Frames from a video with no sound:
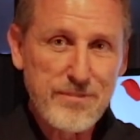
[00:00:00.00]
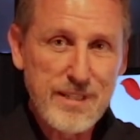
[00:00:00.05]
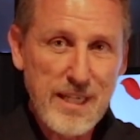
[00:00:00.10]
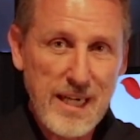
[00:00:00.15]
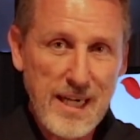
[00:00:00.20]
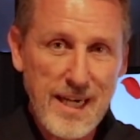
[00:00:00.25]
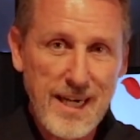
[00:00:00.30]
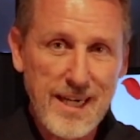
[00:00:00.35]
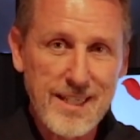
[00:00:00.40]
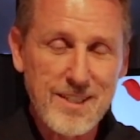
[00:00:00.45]

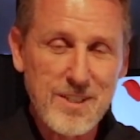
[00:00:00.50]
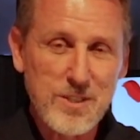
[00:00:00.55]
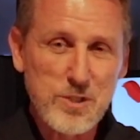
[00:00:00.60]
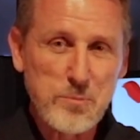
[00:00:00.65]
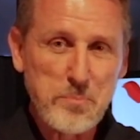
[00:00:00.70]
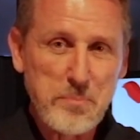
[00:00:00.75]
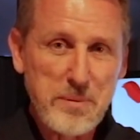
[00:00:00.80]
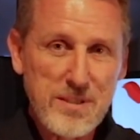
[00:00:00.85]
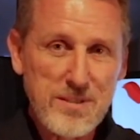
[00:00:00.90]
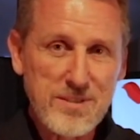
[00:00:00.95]
God is
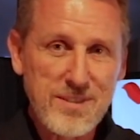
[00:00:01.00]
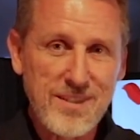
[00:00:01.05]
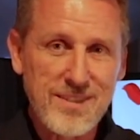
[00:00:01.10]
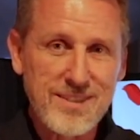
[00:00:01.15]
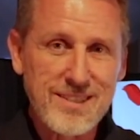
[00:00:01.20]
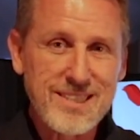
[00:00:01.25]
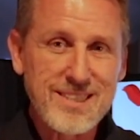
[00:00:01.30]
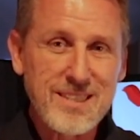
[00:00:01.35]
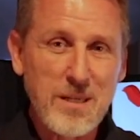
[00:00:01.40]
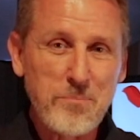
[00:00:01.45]
built on
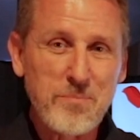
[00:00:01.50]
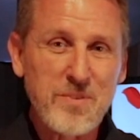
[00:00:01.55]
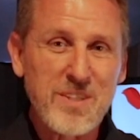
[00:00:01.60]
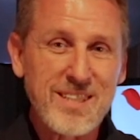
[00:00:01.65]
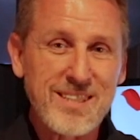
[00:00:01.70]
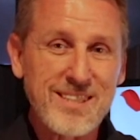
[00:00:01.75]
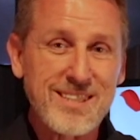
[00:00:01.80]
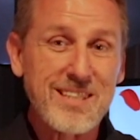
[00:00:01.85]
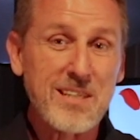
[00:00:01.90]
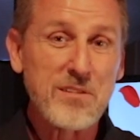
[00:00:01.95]

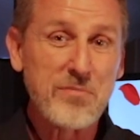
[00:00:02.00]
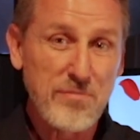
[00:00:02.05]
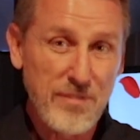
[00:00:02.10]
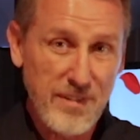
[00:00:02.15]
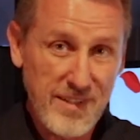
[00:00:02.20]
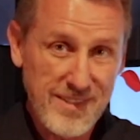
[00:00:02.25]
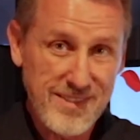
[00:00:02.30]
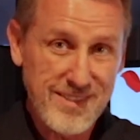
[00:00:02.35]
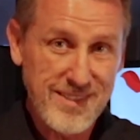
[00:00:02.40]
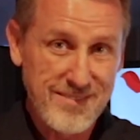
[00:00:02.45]
something
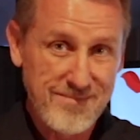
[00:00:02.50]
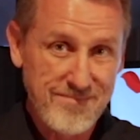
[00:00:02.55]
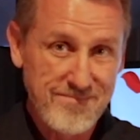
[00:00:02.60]
different.